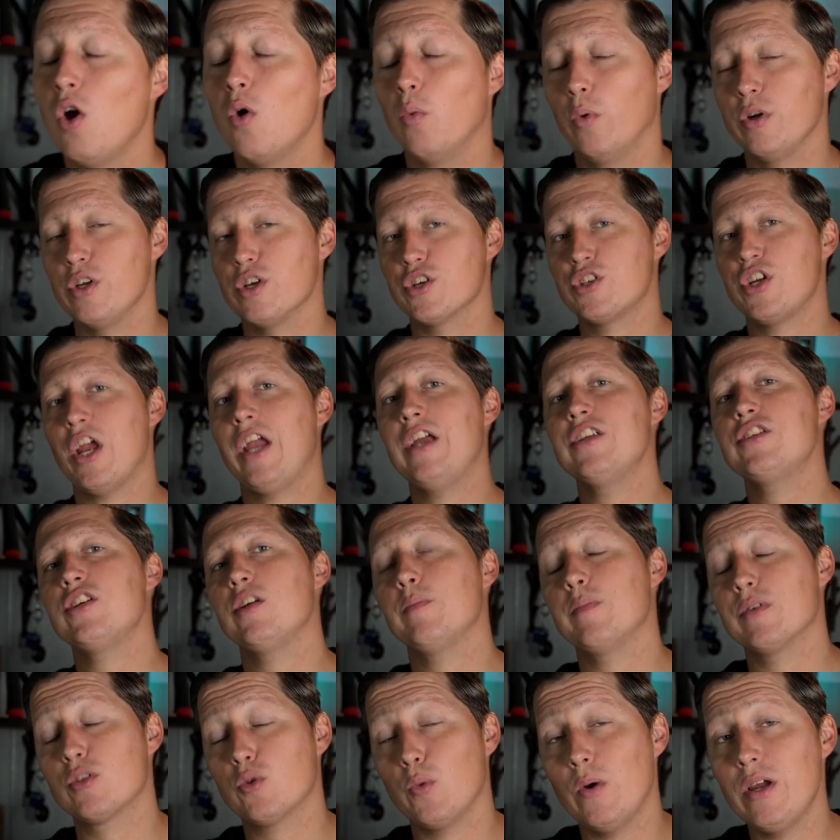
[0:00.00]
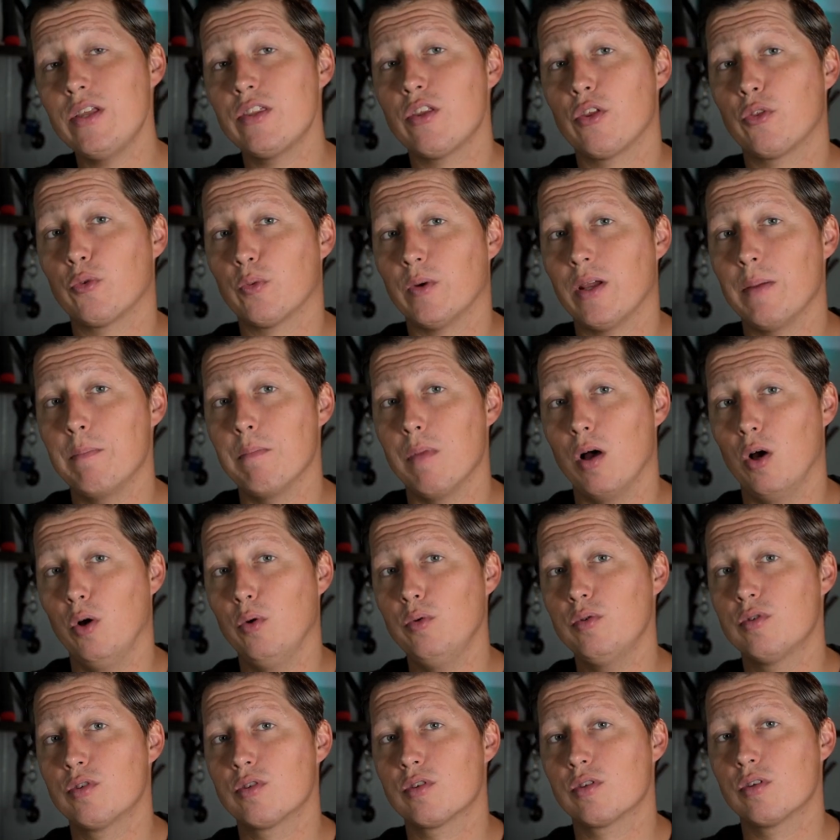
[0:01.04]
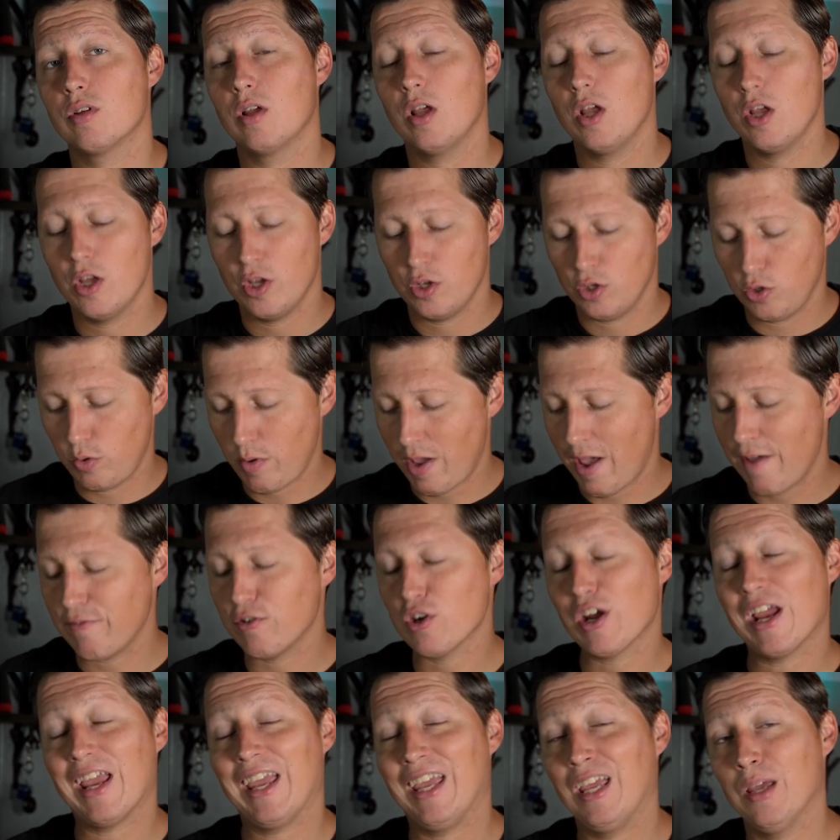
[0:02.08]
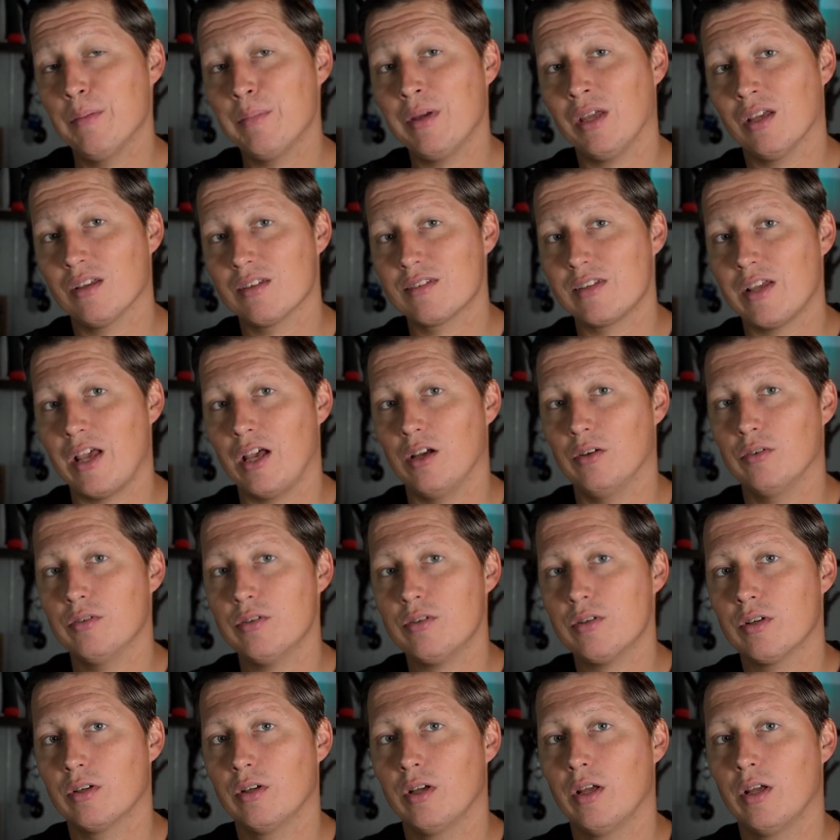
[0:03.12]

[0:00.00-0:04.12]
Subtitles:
When you're changing between the three modes, you have your ambient sound,